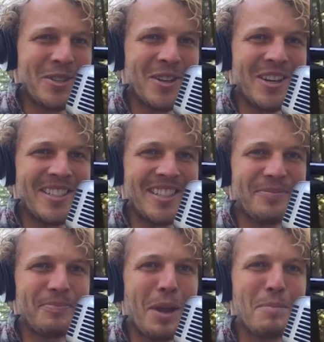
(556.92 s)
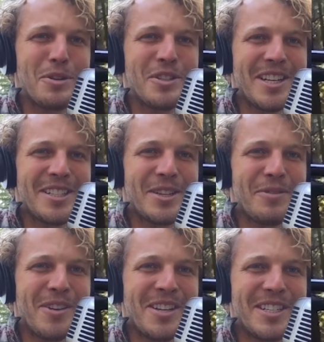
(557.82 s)
you, Connor. I appreciate your
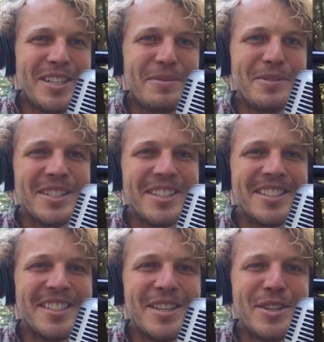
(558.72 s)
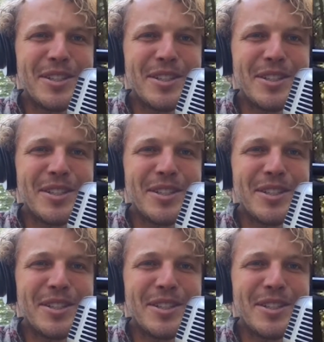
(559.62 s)
friendship. It's good to see you.